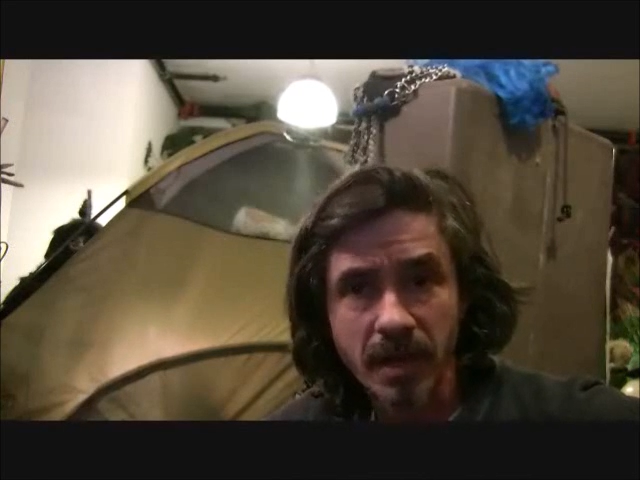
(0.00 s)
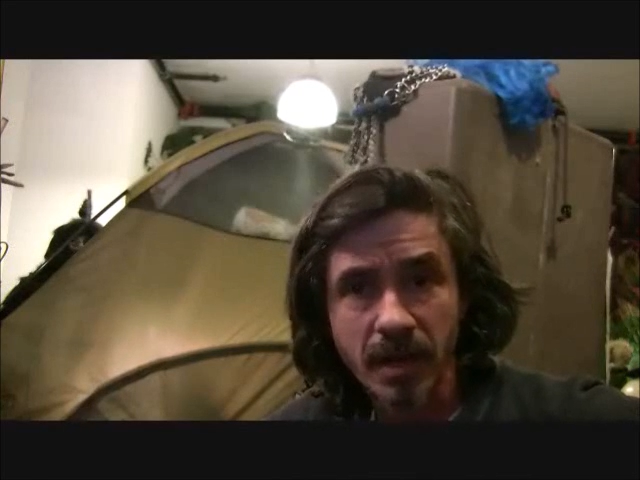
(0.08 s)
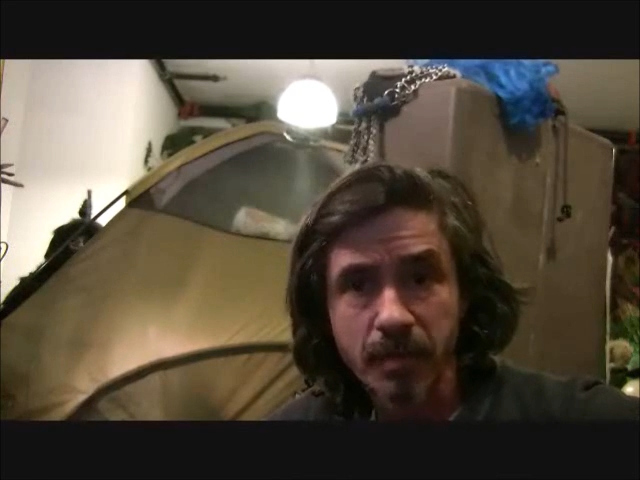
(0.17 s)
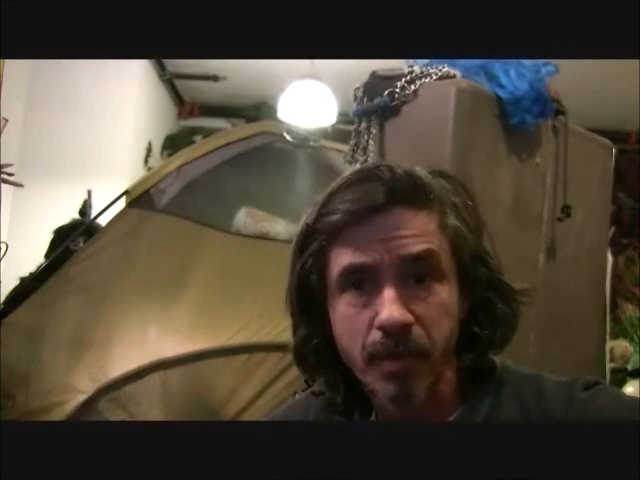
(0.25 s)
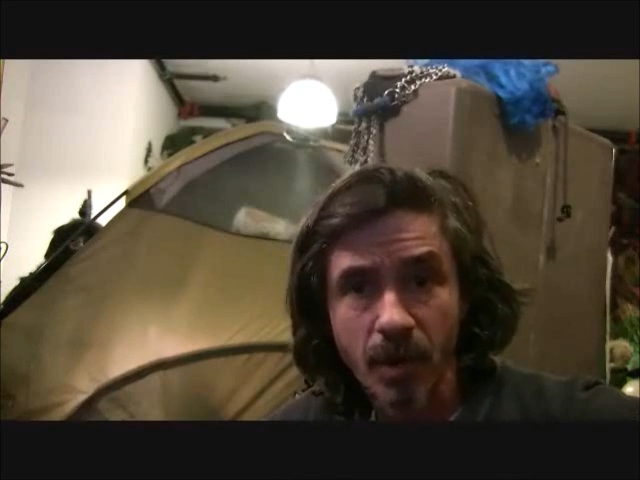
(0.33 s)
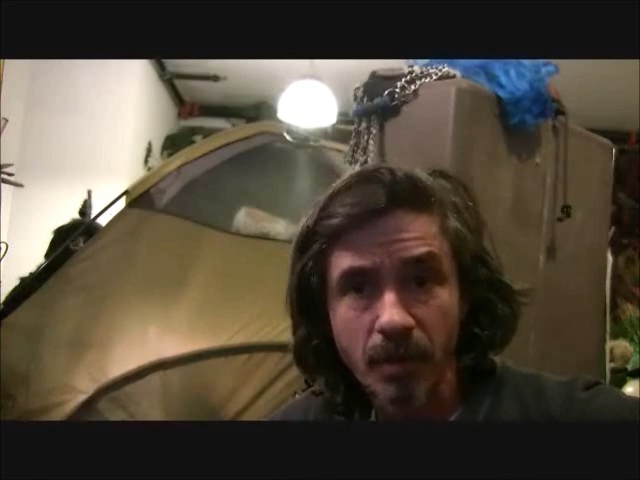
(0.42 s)
An
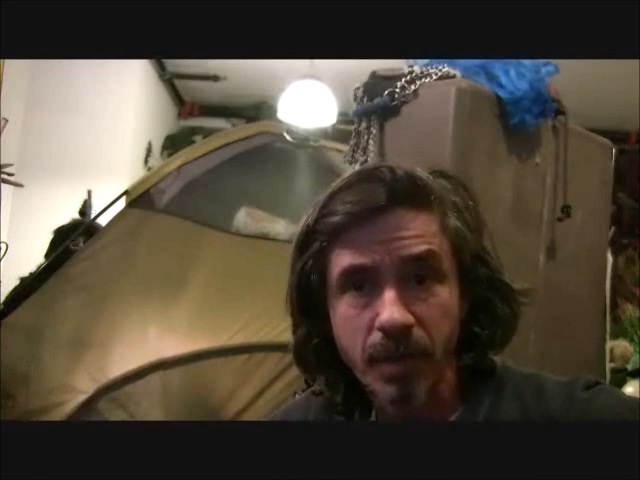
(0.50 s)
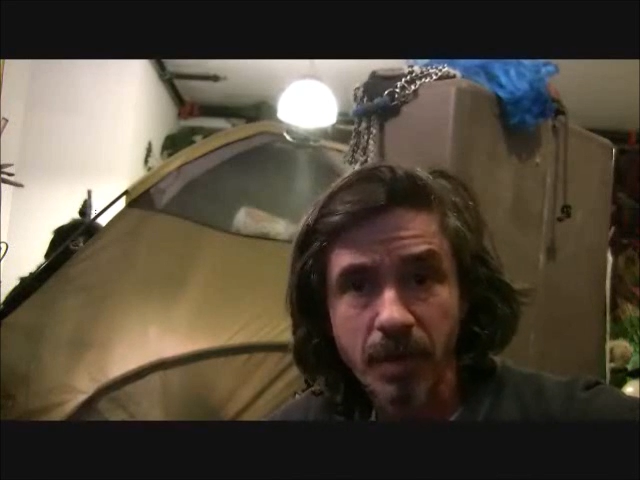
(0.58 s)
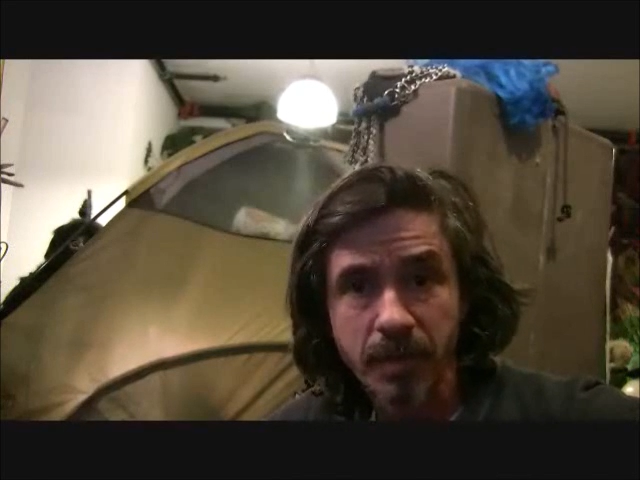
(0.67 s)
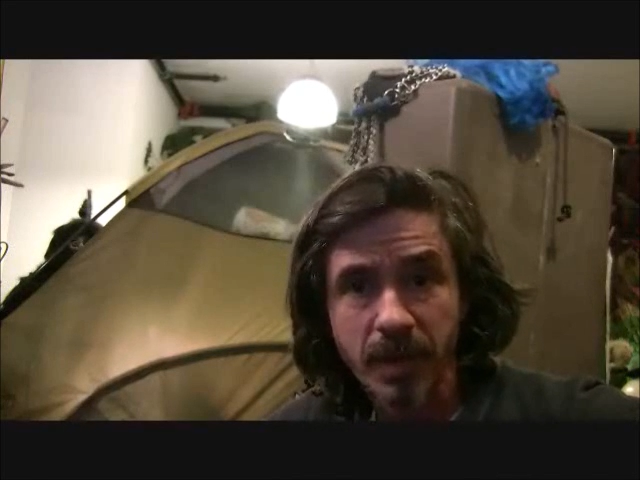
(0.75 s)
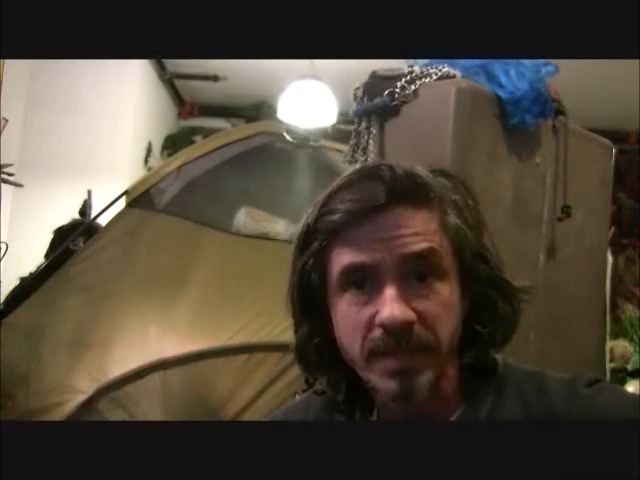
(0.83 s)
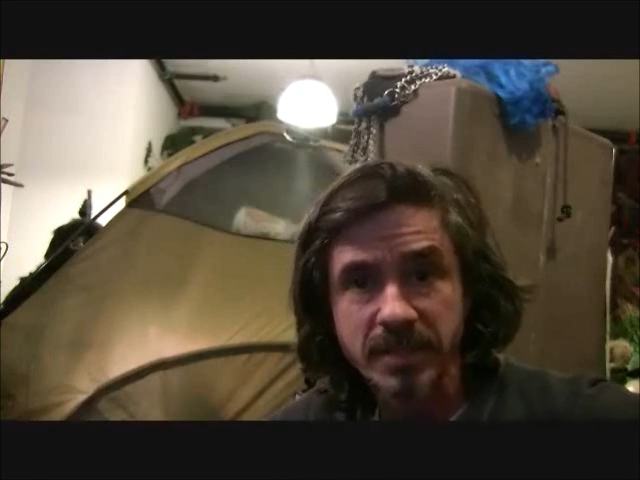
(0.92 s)

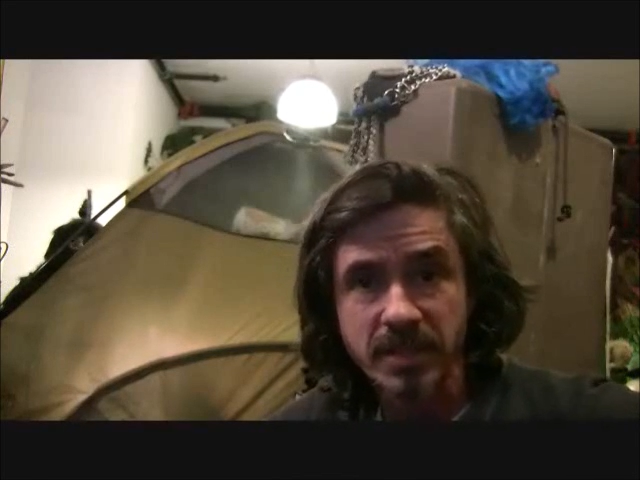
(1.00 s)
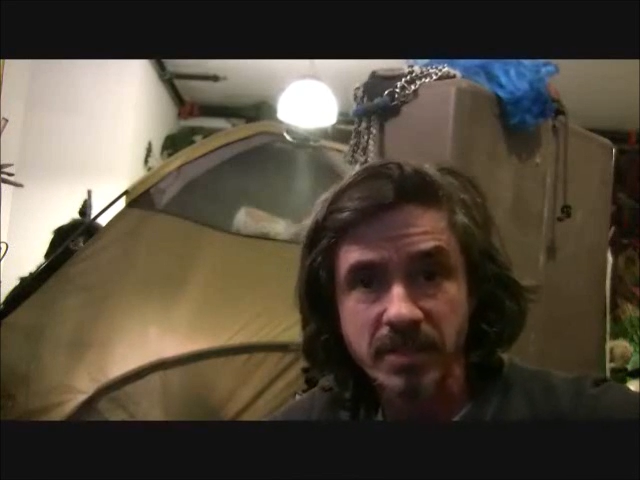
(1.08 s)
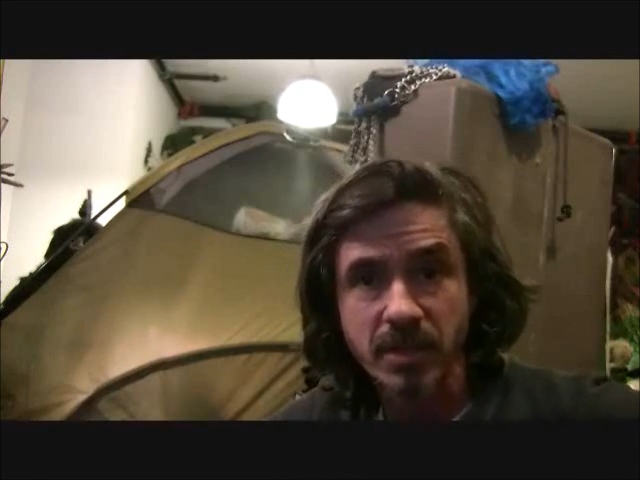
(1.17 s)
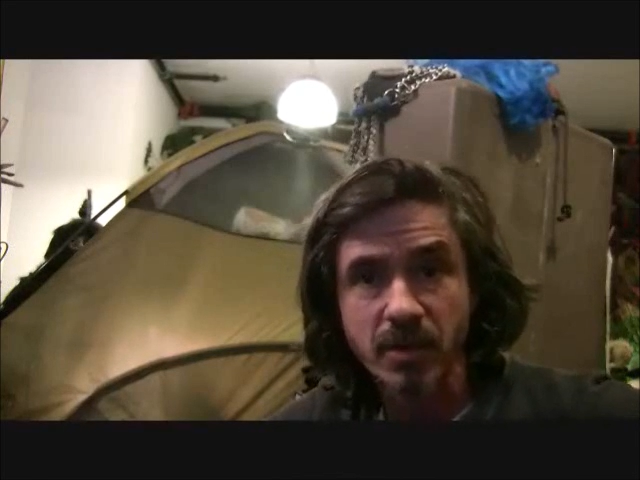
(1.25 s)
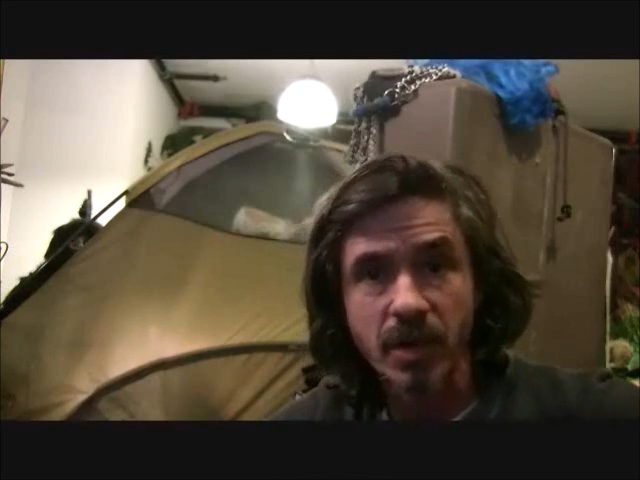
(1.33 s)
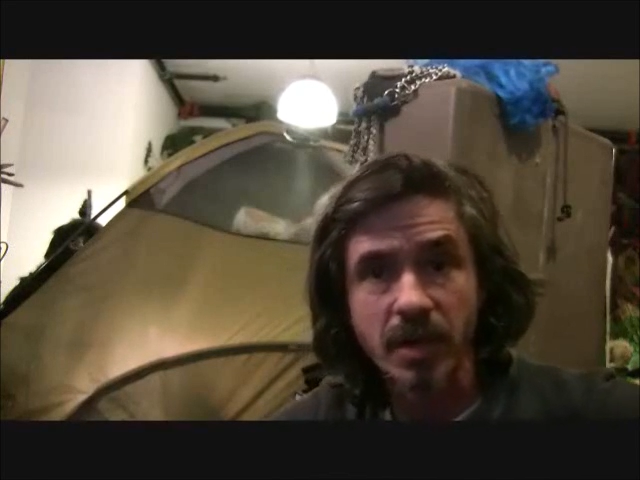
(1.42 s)
appropriate place to
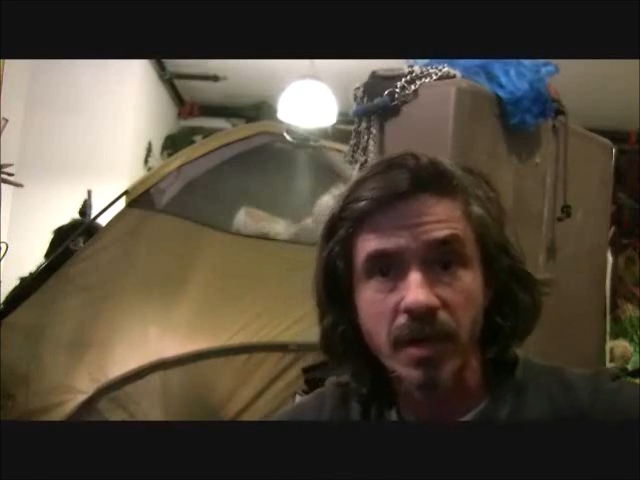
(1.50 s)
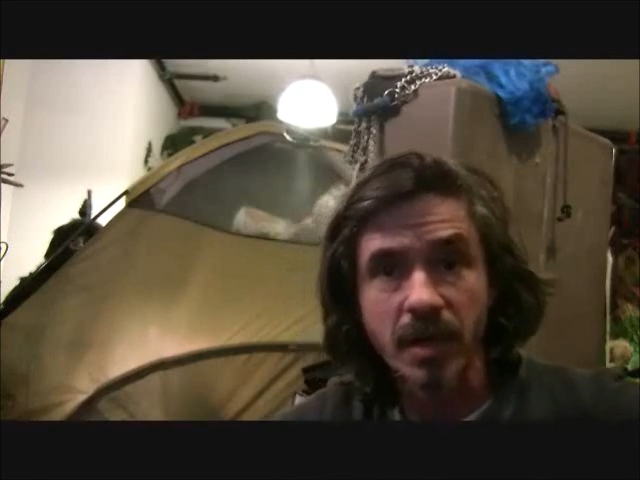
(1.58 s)
do it